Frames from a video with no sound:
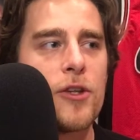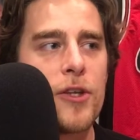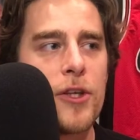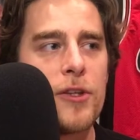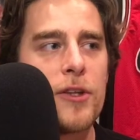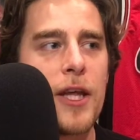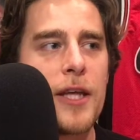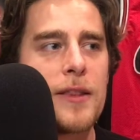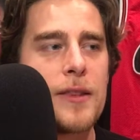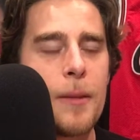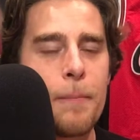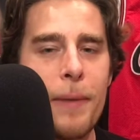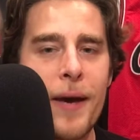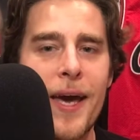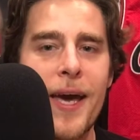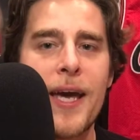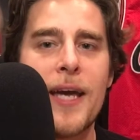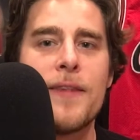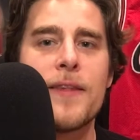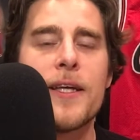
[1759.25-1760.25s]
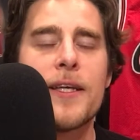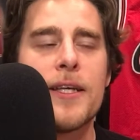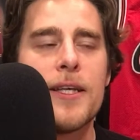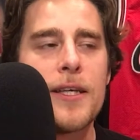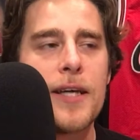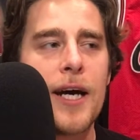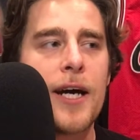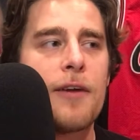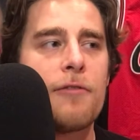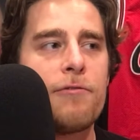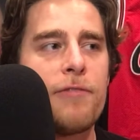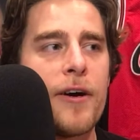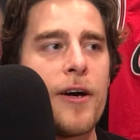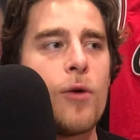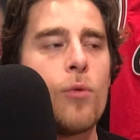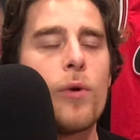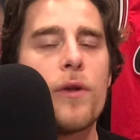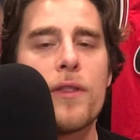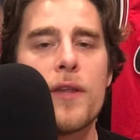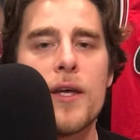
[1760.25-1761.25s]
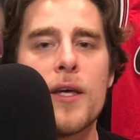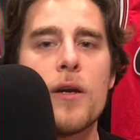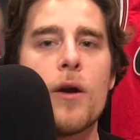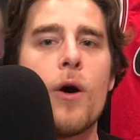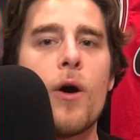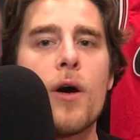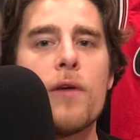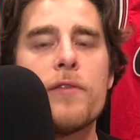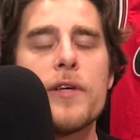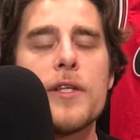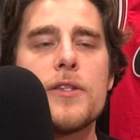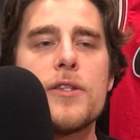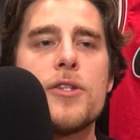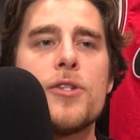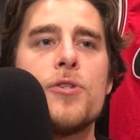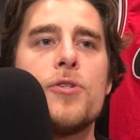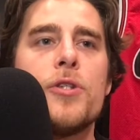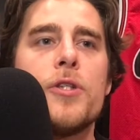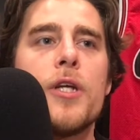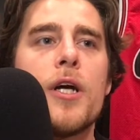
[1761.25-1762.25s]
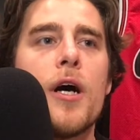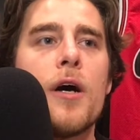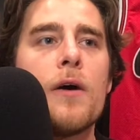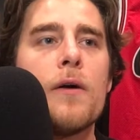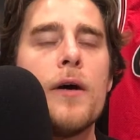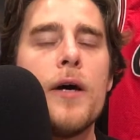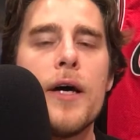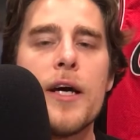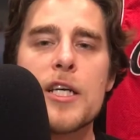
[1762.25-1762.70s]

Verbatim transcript: like the pain that he kind of felt within all of it too, you know,